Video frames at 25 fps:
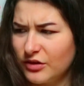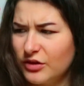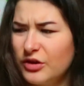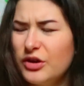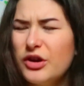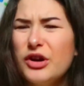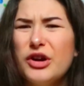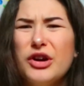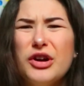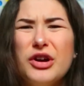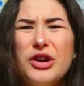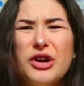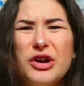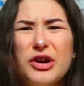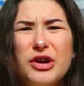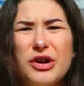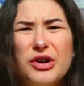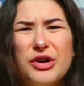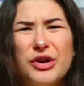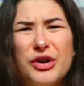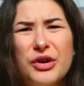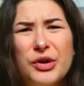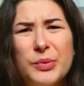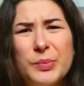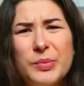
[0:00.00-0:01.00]

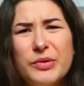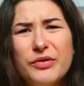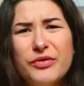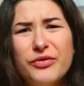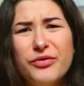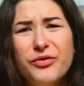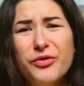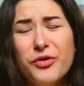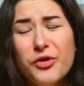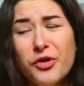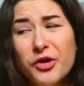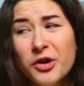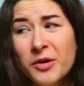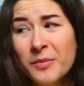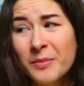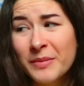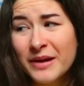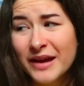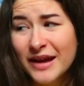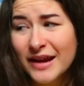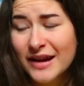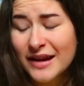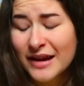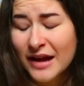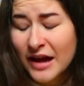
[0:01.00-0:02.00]
Girl, before
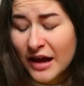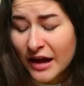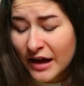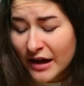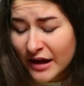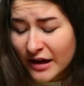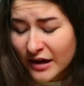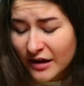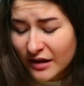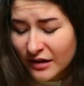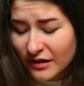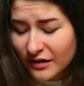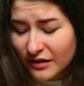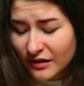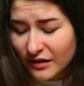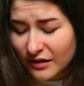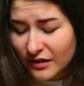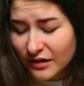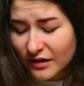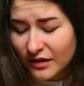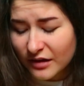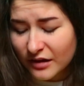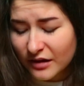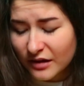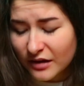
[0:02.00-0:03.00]
midnight?
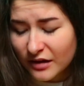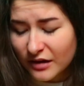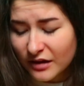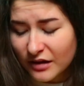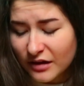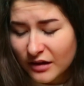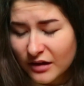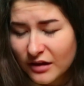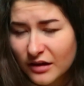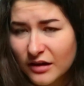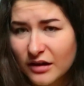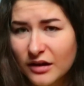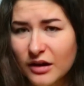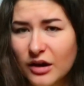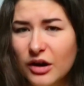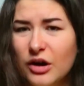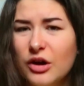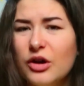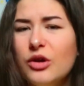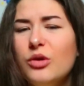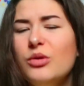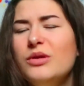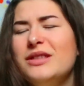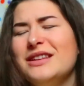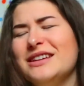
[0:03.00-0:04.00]

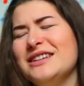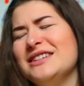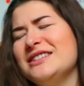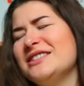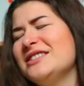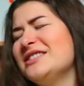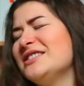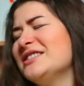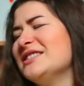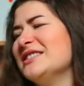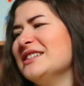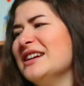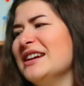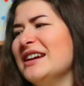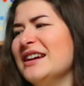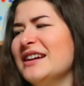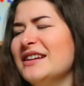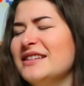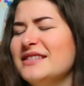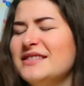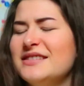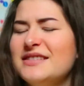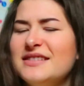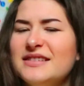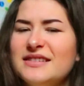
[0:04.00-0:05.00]
Holy
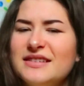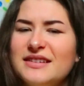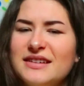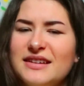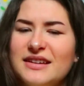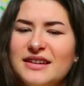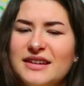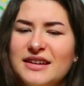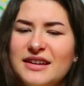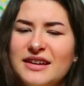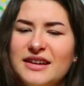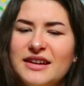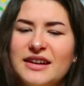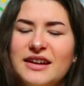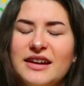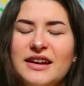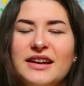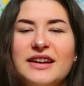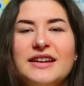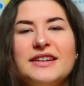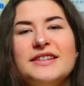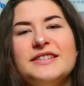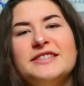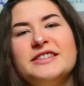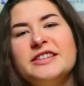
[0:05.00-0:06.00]
shit.
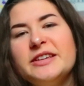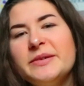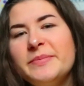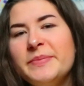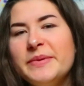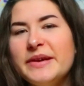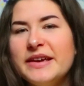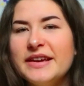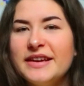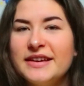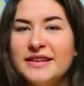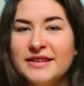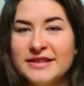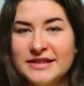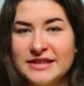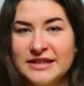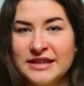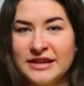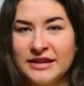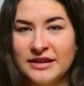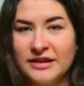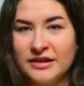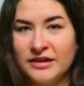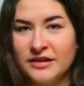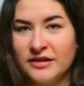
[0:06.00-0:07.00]
To be
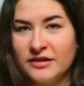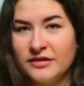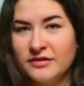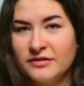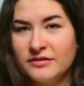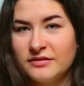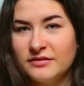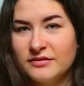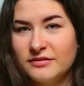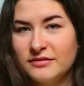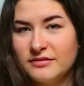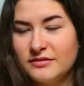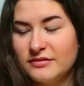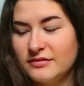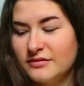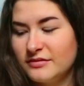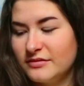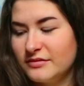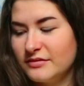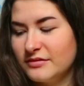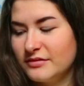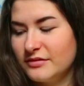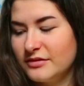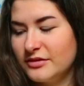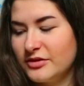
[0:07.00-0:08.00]
continued.
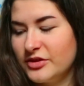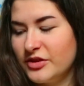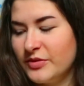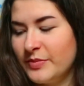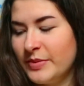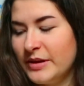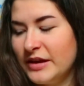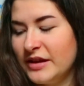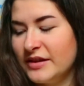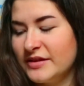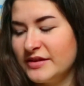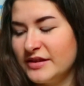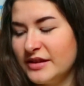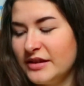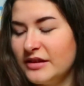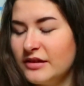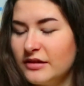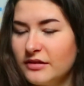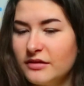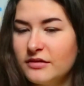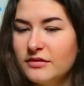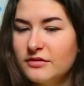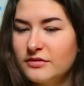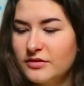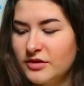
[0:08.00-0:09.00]
To be
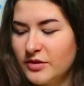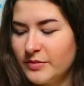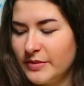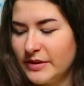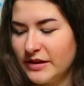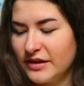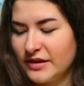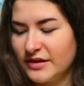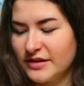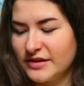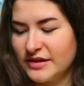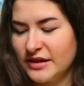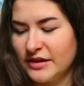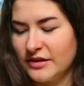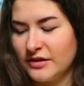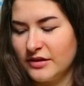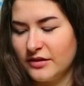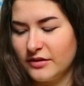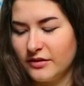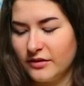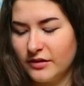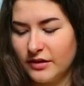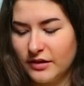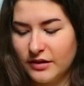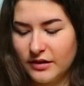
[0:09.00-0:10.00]
continued, to be
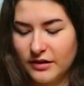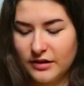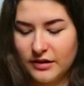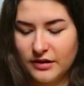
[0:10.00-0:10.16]
continued.